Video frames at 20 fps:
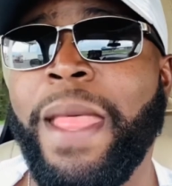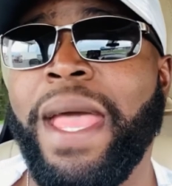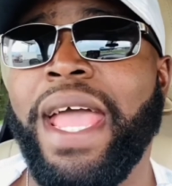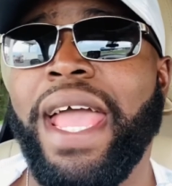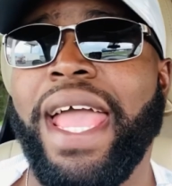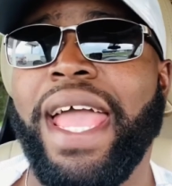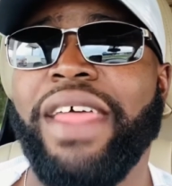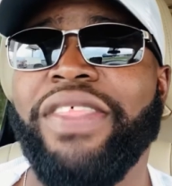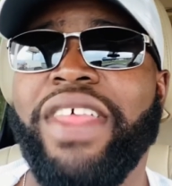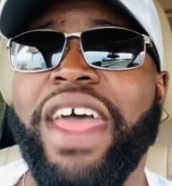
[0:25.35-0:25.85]

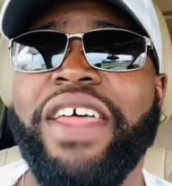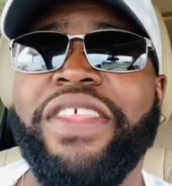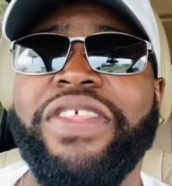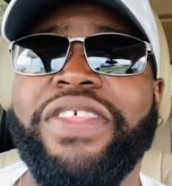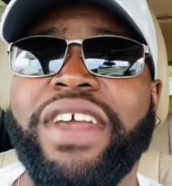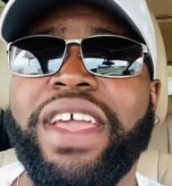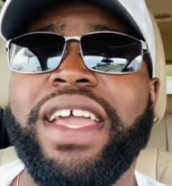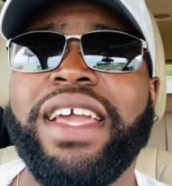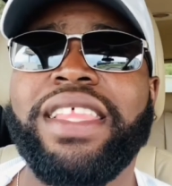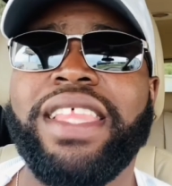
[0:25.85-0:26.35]
And that
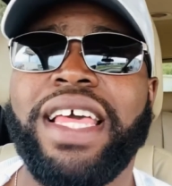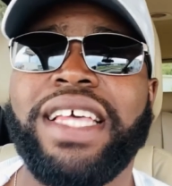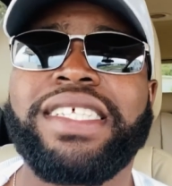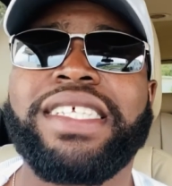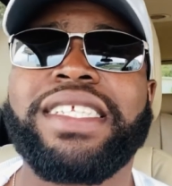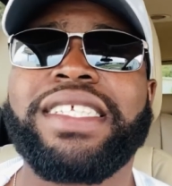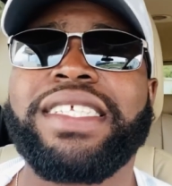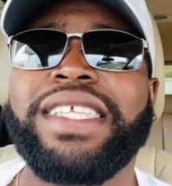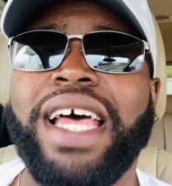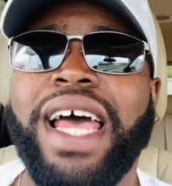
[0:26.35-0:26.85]
thing that's
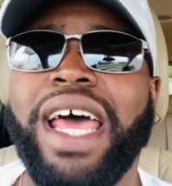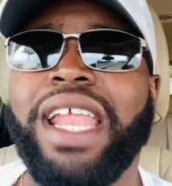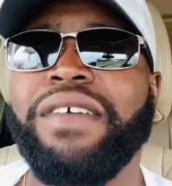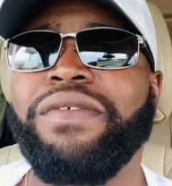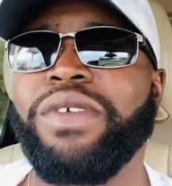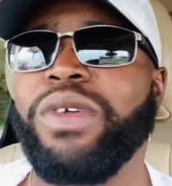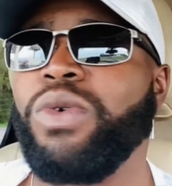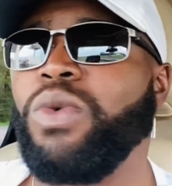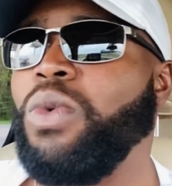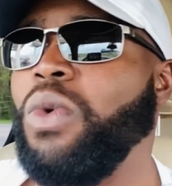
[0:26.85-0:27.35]
inside of
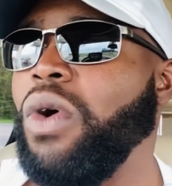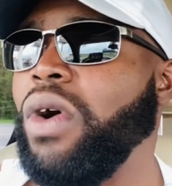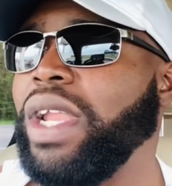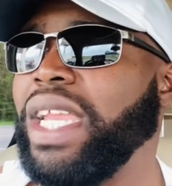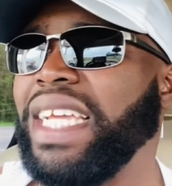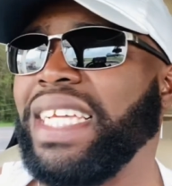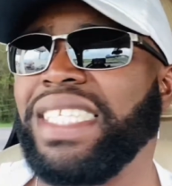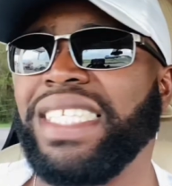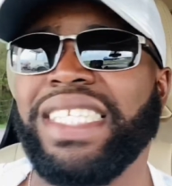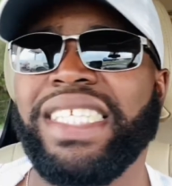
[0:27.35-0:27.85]
you
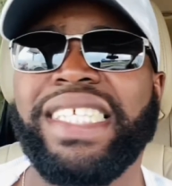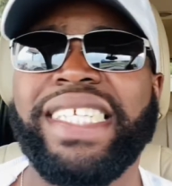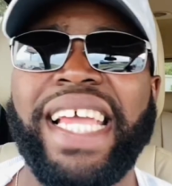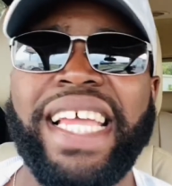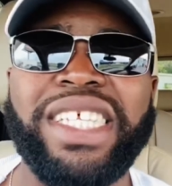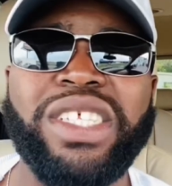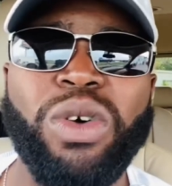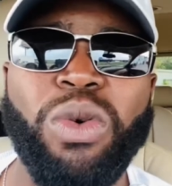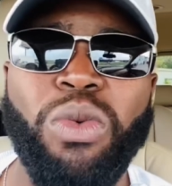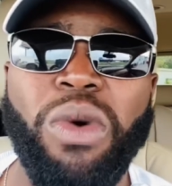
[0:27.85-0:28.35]
wanting to
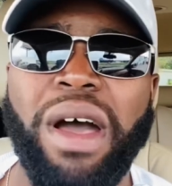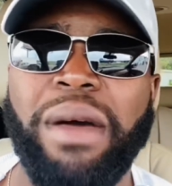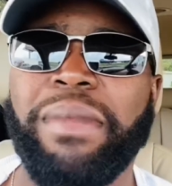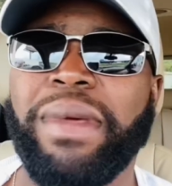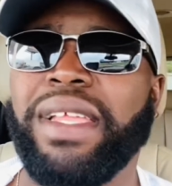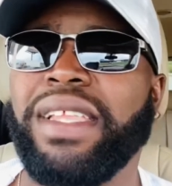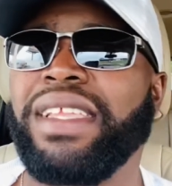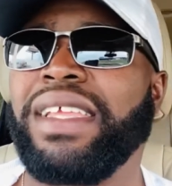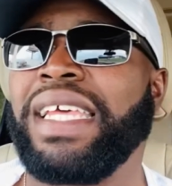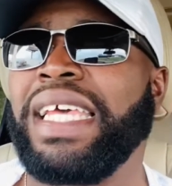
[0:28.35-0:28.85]
chase a
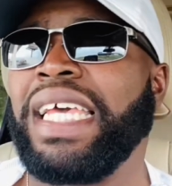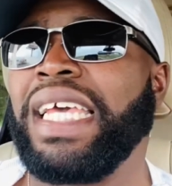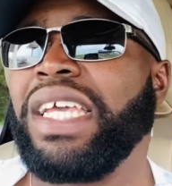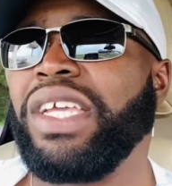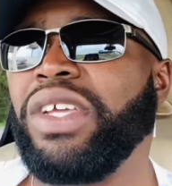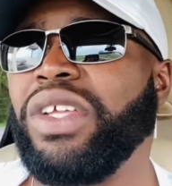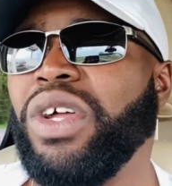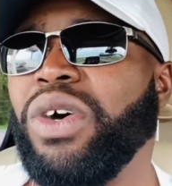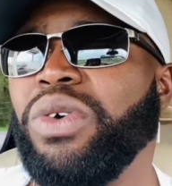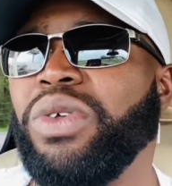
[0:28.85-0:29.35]
woman,
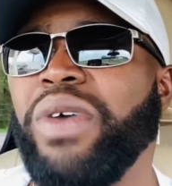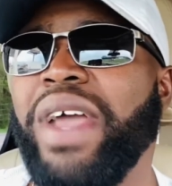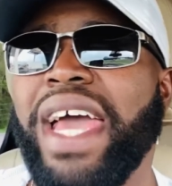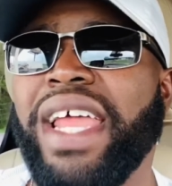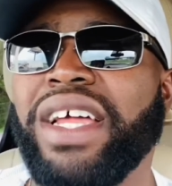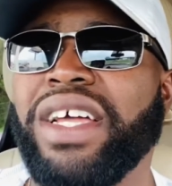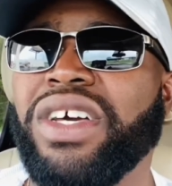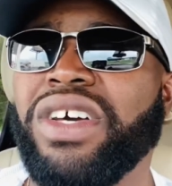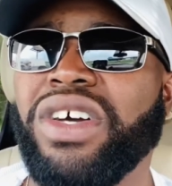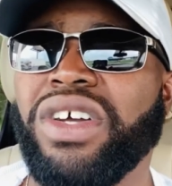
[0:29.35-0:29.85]
you know, you had a
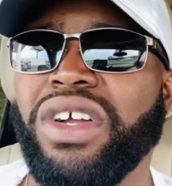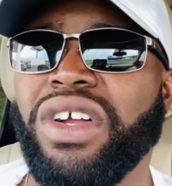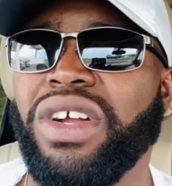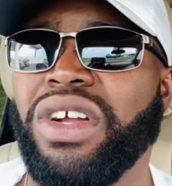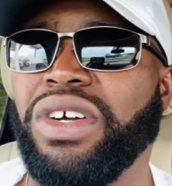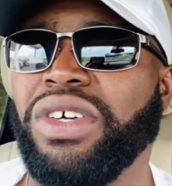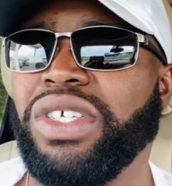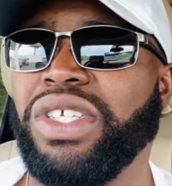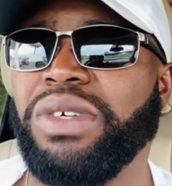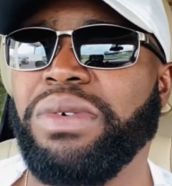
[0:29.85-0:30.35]
good
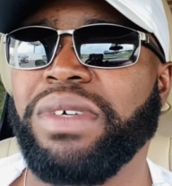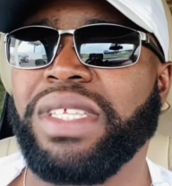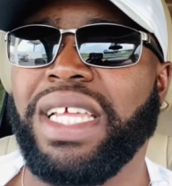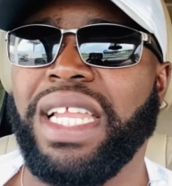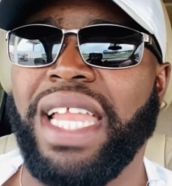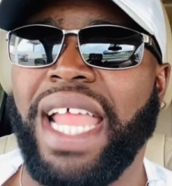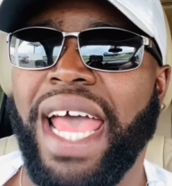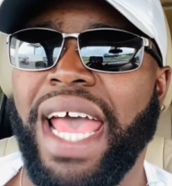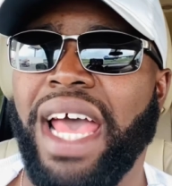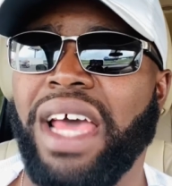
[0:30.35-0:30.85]
girl, she was a
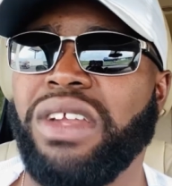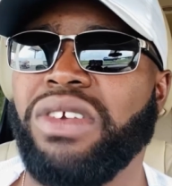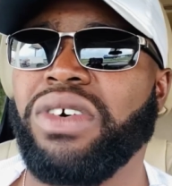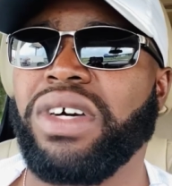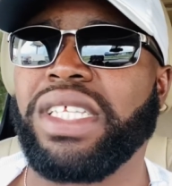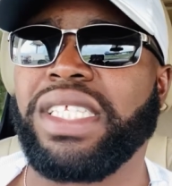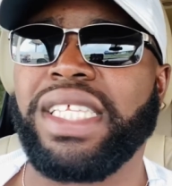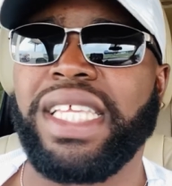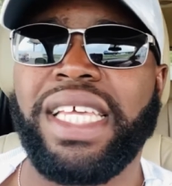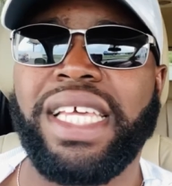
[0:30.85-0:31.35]
9 or a
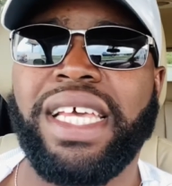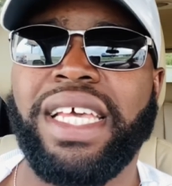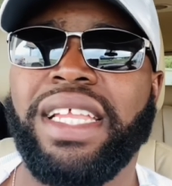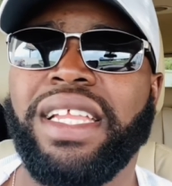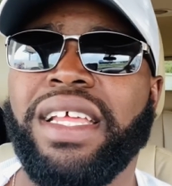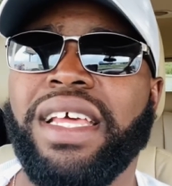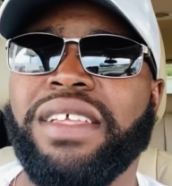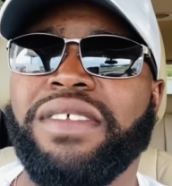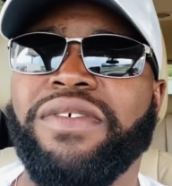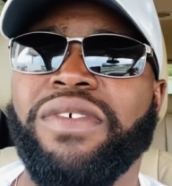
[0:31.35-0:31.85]
10
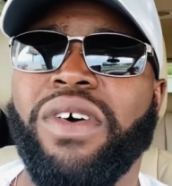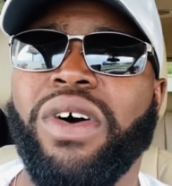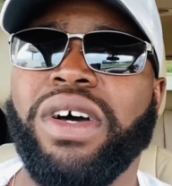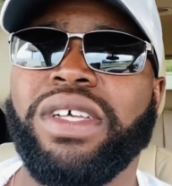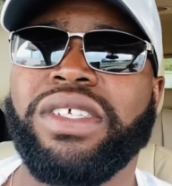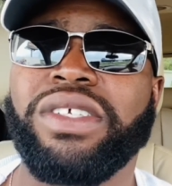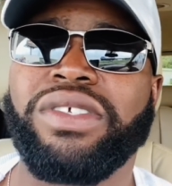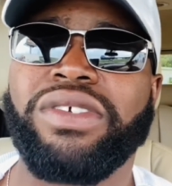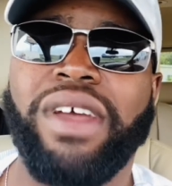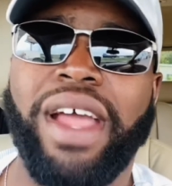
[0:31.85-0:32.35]
as far as
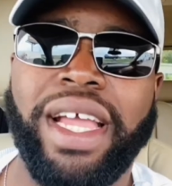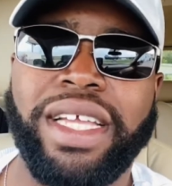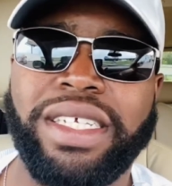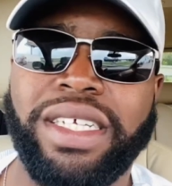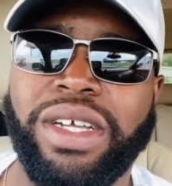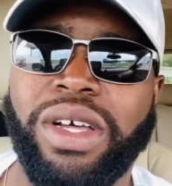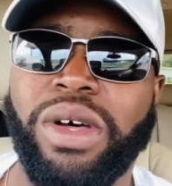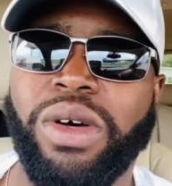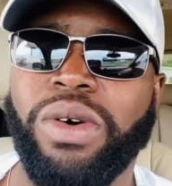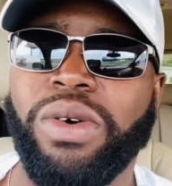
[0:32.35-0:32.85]
attraction
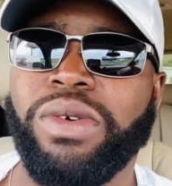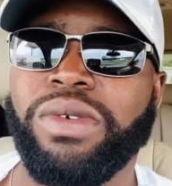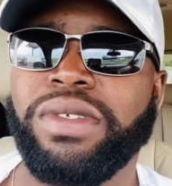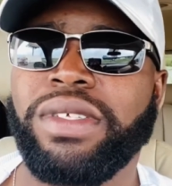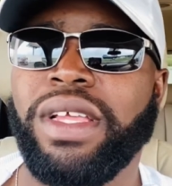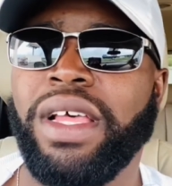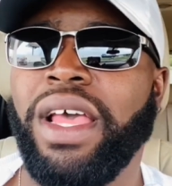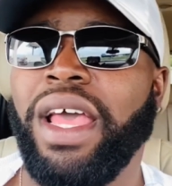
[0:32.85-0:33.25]
goes,